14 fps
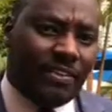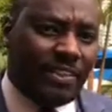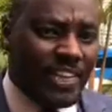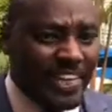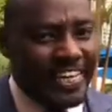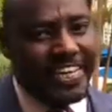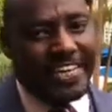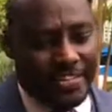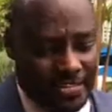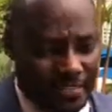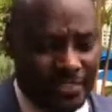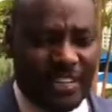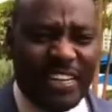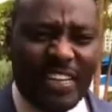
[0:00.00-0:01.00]
here
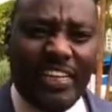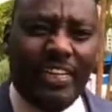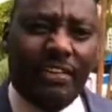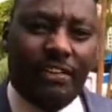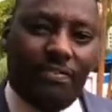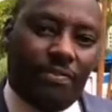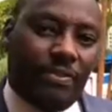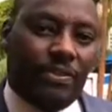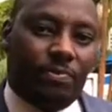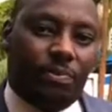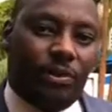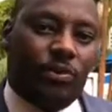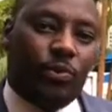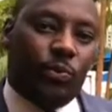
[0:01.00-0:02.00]
is a key difference
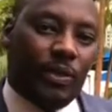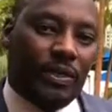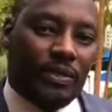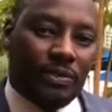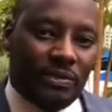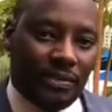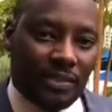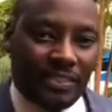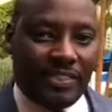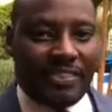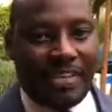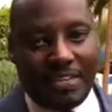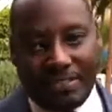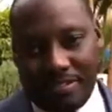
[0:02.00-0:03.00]
between
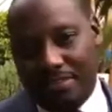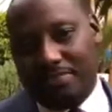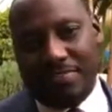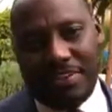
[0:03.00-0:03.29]
success and